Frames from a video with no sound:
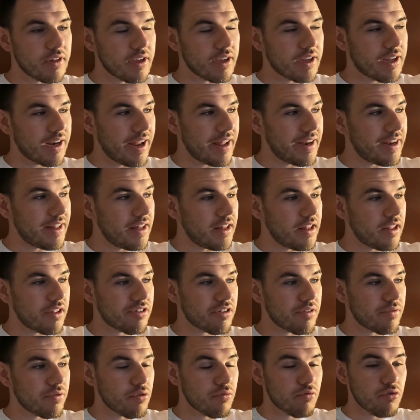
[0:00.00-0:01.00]

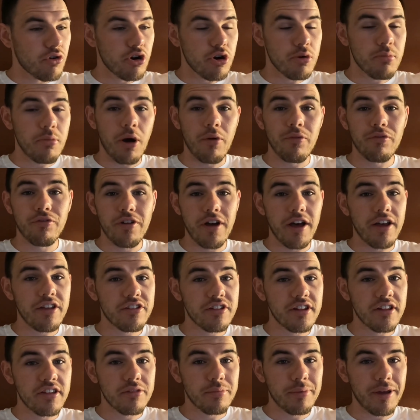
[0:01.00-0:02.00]
Cleanliness of the room on
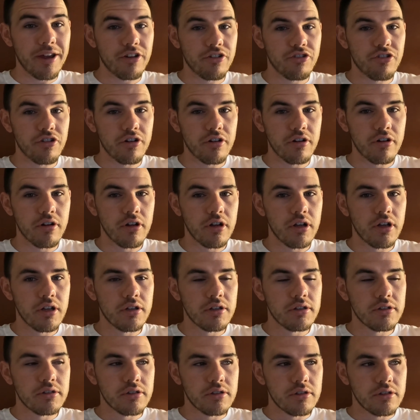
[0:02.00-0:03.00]
first inspection
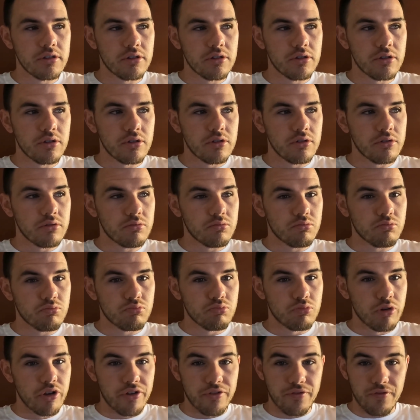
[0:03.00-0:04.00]

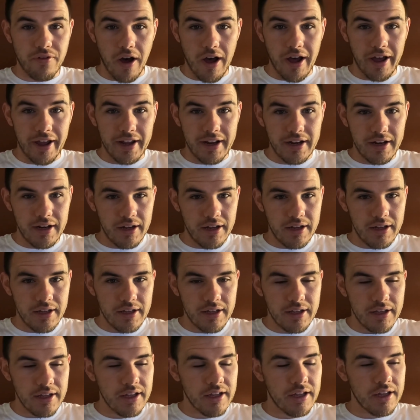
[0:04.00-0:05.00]
was fine.
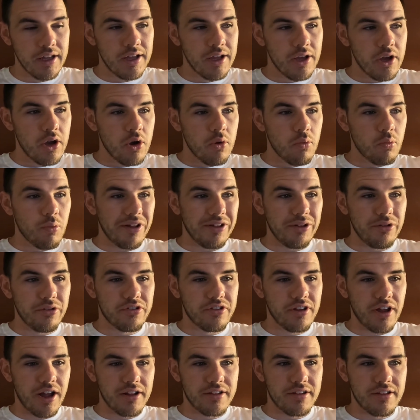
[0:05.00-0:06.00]
When you
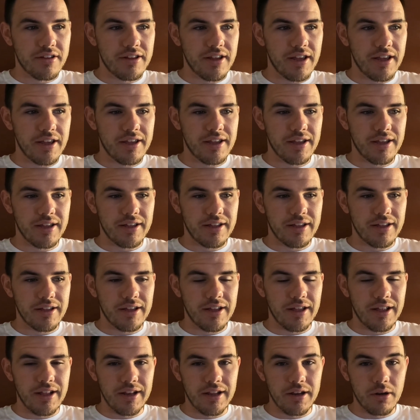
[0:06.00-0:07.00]
start to dig
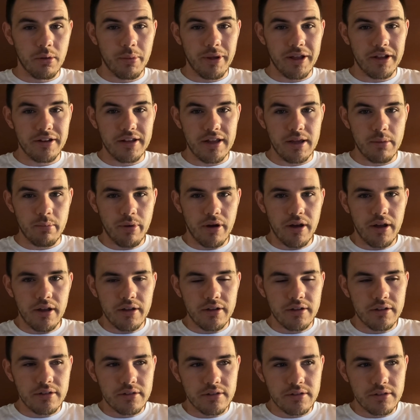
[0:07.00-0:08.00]
a little bit deeper,
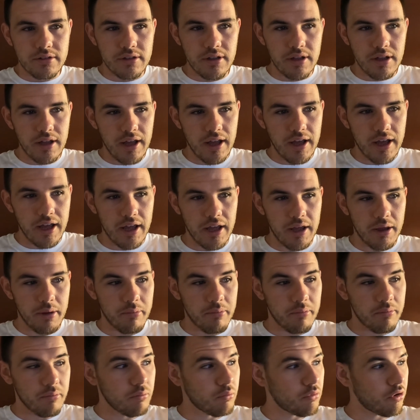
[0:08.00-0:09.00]

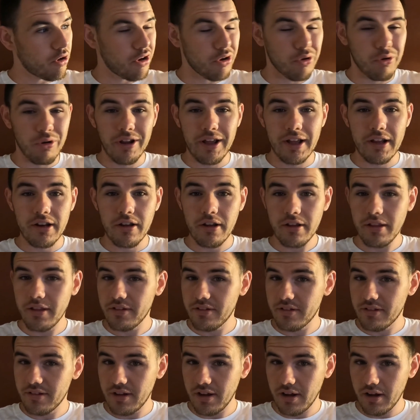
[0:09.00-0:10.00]
we're in Orlando,
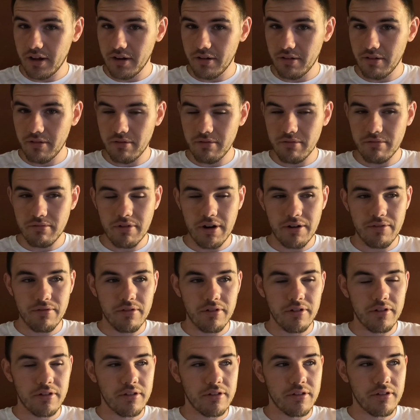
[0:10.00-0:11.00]
there's a Tiana
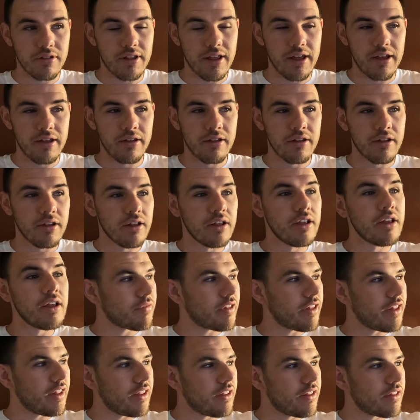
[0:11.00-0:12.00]
reference there,
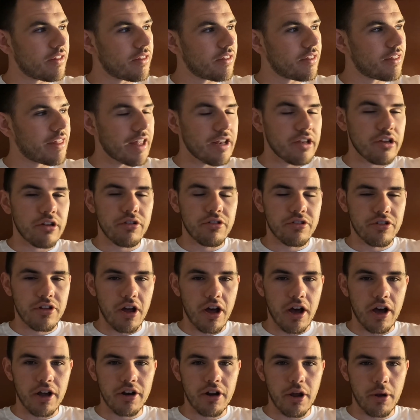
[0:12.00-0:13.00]
then you
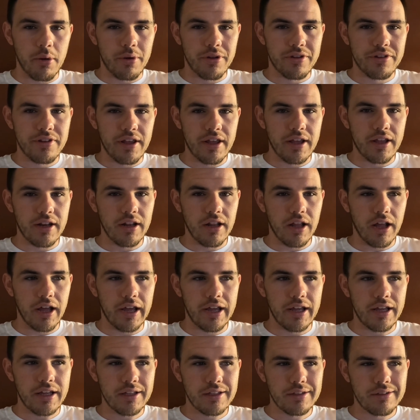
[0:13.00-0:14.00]
start noticing
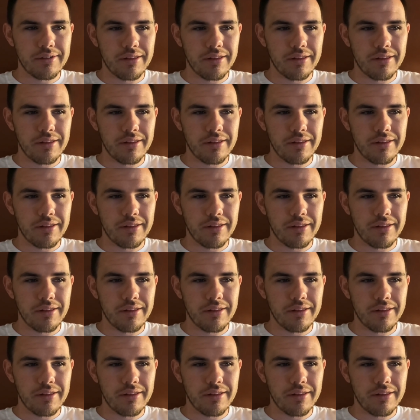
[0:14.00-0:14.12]
like